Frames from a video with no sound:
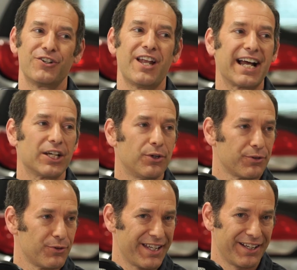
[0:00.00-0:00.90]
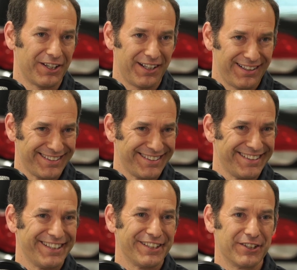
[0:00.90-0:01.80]
you're not going through that at all
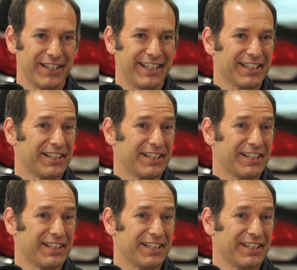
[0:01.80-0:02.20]
you're getting a